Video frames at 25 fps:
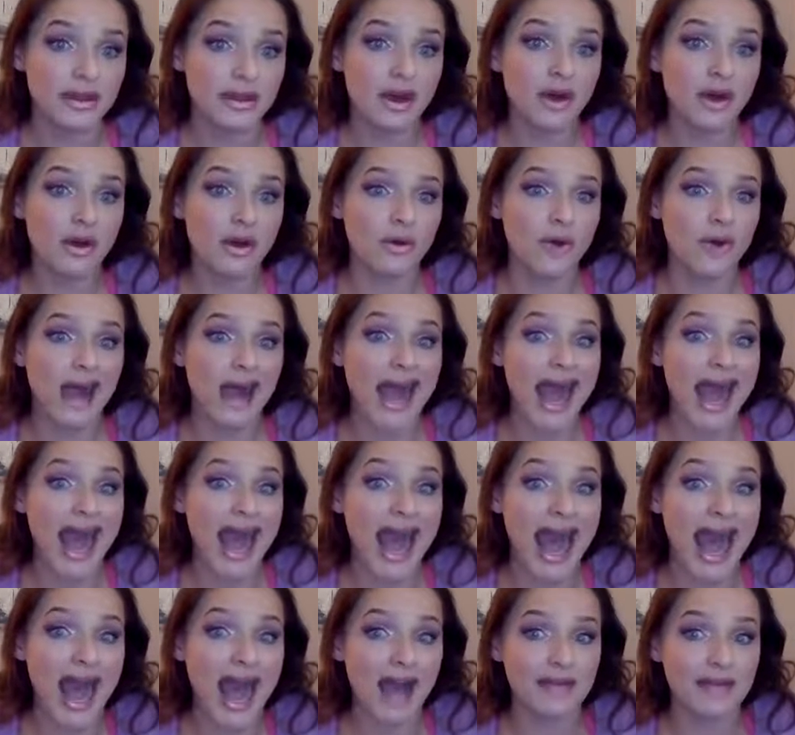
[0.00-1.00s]
So
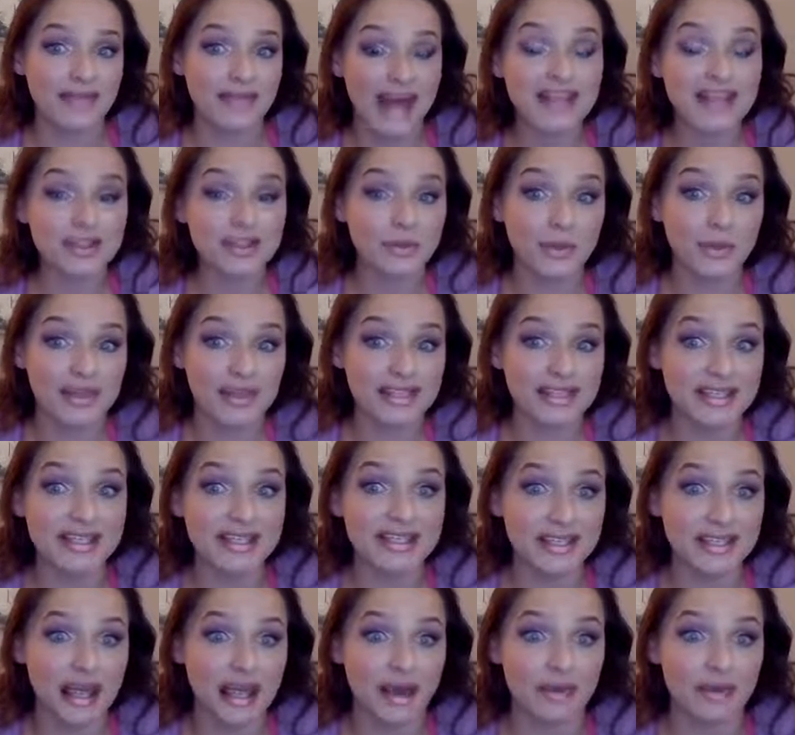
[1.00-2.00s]
that's with the
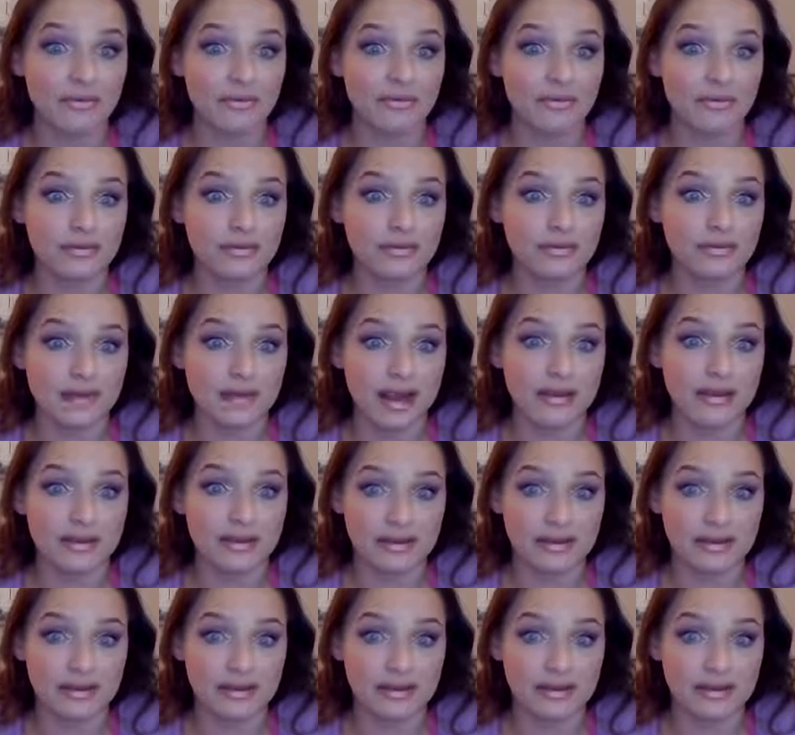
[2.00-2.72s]
discount, right?